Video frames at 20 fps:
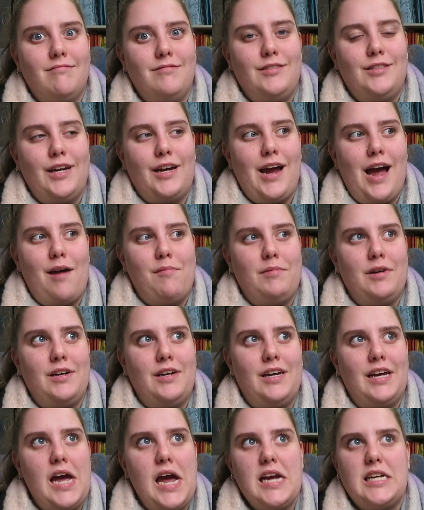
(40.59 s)
So I'm
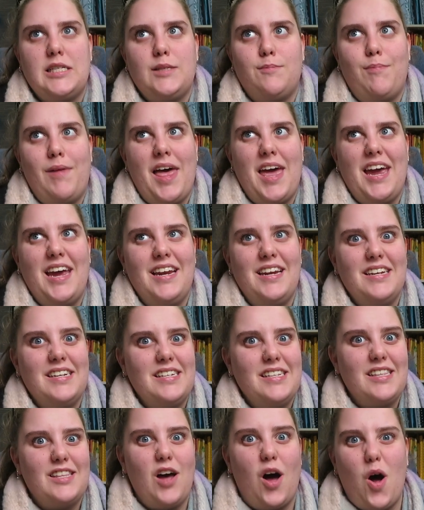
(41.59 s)
gonna
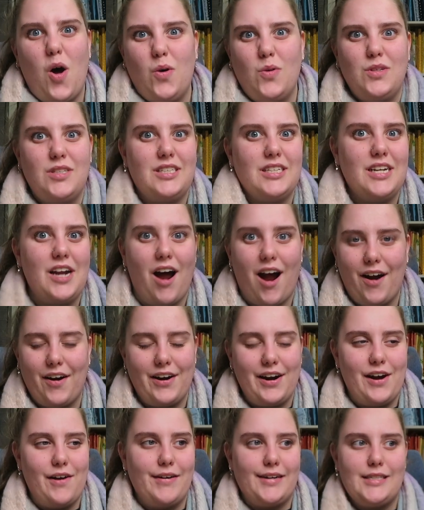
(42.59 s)
explain the whole scenario,